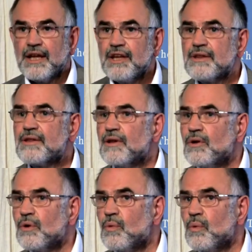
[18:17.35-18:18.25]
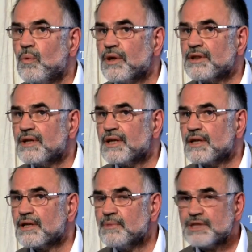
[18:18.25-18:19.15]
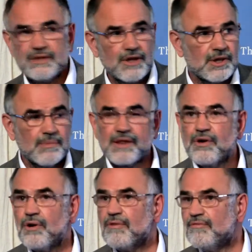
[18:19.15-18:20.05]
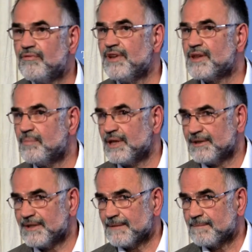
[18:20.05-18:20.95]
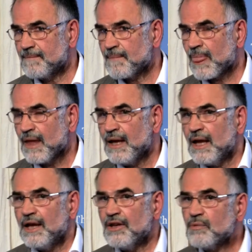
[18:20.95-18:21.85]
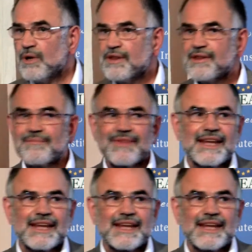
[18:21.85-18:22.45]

is what the Commission documents call visibility. In other words,